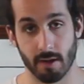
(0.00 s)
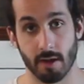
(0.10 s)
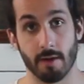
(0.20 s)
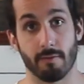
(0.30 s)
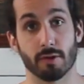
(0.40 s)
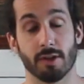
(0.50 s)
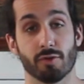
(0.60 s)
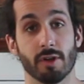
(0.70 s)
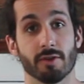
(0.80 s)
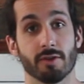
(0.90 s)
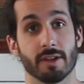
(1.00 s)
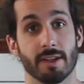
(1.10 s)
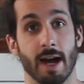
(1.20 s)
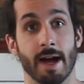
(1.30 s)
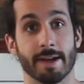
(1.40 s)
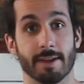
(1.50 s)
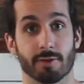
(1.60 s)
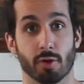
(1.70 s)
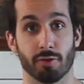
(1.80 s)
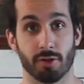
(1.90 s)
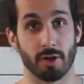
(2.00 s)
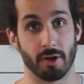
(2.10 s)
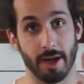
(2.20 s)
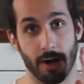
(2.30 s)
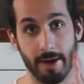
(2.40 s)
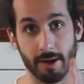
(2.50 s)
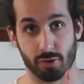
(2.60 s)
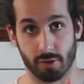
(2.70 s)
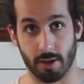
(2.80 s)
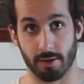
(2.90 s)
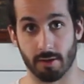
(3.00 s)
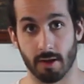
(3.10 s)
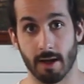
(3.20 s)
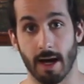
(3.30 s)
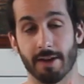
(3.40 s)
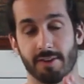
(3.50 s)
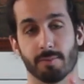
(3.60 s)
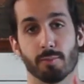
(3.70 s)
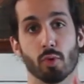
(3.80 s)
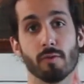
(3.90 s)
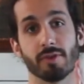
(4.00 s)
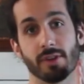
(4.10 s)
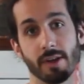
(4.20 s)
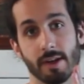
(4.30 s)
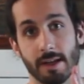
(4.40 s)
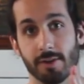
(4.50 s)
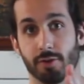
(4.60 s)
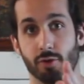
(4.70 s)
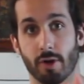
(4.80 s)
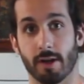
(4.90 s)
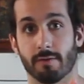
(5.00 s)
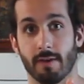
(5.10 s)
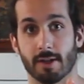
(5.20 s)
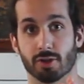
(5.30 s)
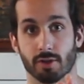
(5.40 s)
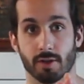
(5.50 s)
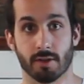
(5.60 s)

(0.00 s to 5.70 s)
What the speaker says: For this reason, the yang is considered directional, as it moves in a straight fashion.